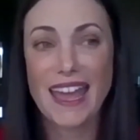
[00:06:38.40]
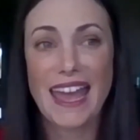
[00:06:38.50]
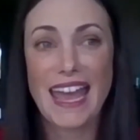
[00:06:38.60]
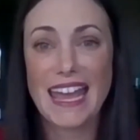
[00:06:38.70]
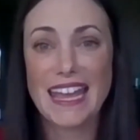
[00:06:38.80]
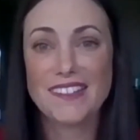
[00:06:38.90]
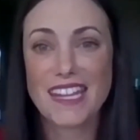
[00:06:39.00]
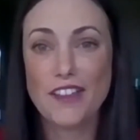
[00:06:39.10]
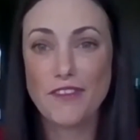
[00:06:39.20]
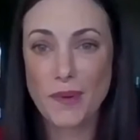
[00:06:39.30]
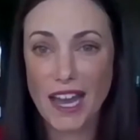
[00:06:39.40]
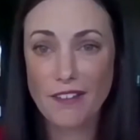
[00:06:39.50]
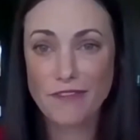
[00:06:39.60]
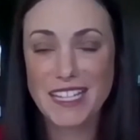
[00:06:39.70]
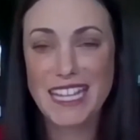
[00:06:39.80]
And if you
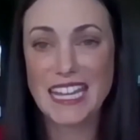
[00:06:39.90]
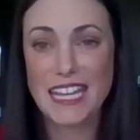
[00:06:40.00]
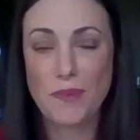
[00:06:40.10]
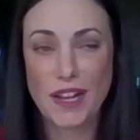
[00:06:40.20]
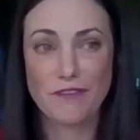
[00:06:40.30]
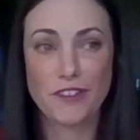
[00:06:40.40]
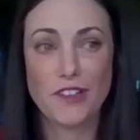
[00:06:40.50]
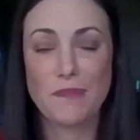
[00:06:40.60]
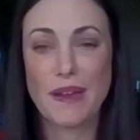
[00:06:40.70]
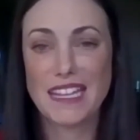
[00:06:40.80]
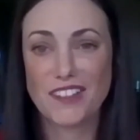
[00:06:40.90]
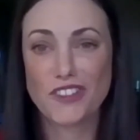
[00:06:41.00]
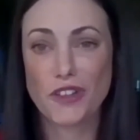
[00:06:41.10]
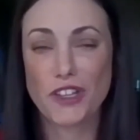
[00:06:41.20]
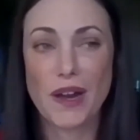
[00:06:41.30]
are feeding any wet food, making
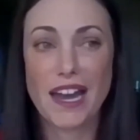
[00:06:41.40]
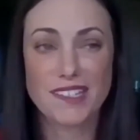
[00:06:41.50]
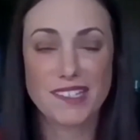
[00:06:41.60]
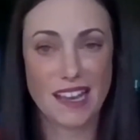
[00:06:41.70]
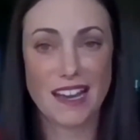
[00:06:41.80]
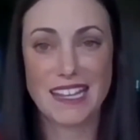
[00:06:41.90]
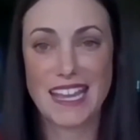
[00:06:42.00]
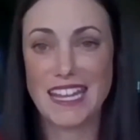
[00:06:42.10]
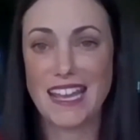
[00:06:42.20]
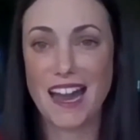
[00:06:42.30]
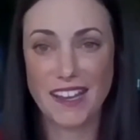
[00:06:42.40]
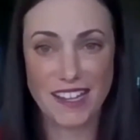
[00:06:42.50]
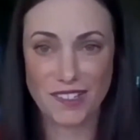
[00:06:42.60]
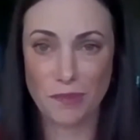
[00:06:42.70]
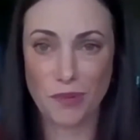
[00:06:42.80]
sure you are discarding any
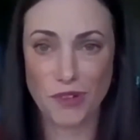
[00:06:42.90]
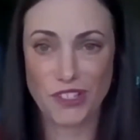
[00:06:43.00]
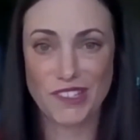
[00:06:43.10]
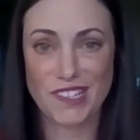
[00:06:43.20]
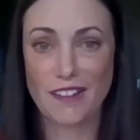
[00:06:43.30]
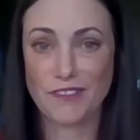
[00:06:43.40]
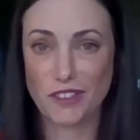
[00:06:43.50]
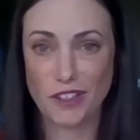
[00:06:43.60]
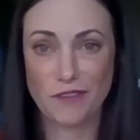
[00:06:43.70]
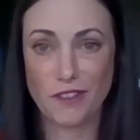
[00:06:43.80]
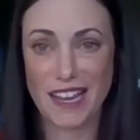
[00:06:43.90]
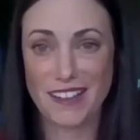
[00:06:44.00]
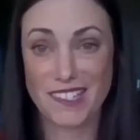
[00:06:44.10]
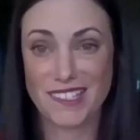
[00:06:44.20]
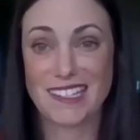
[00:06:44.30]
uneaten portions after 2 to 4
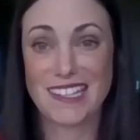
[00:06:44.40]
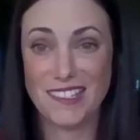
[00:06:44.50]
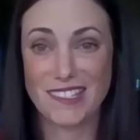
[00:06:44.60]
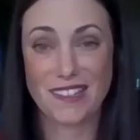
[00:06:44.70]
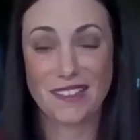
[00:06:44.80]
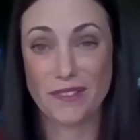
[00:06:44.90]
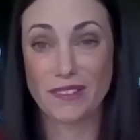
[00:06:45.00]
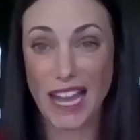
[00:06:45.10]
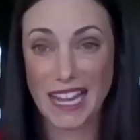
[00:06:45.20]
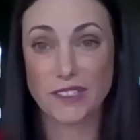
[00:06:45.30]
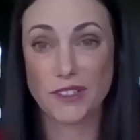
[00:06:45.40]
hours because it is likely to